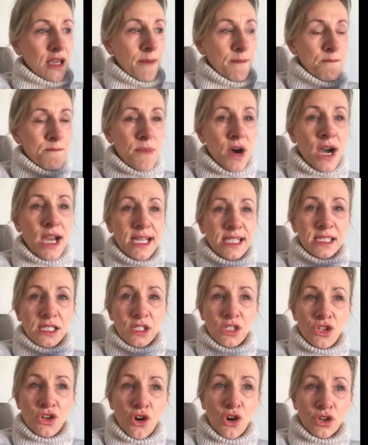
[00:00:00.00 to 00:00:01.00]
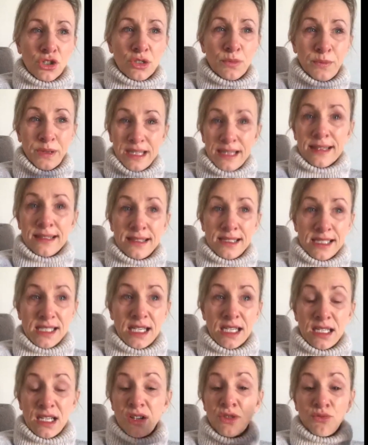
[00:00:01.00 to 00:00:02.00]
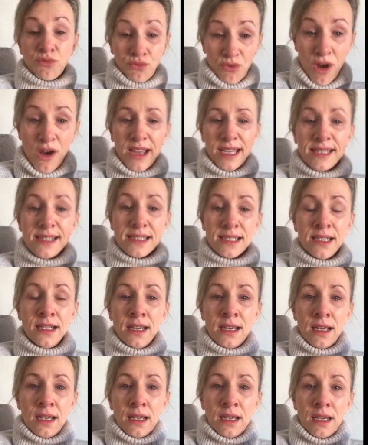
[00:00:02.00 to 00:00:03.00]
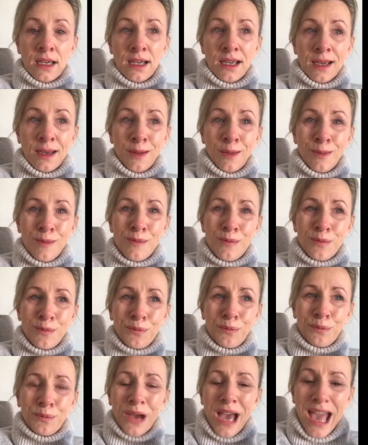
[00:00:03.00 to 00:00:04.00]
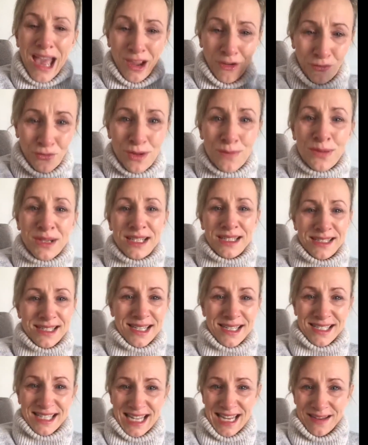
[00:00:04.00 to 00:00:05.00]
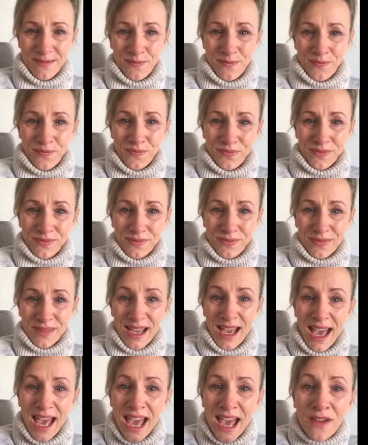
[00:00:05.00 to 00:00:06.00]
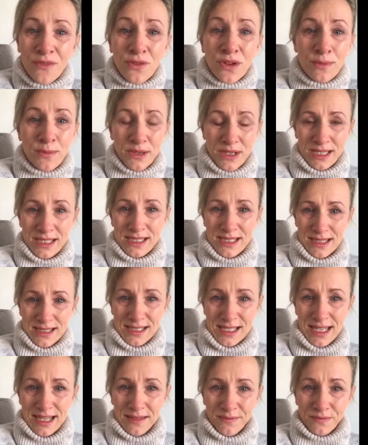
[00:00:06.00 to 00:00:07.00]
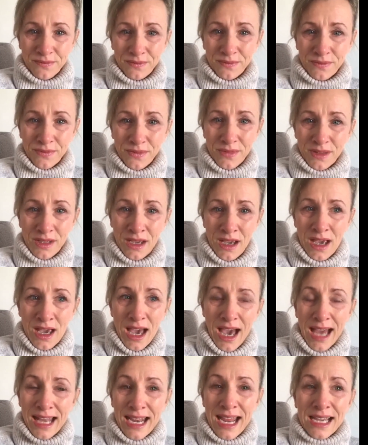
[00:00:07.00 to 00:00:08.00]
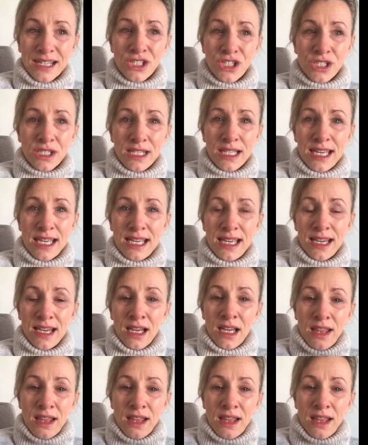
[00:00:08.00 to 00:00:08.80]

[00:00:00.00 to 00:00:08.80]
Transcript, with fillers: that might not be considered right. But everybody does it. Everybody does it. And actually,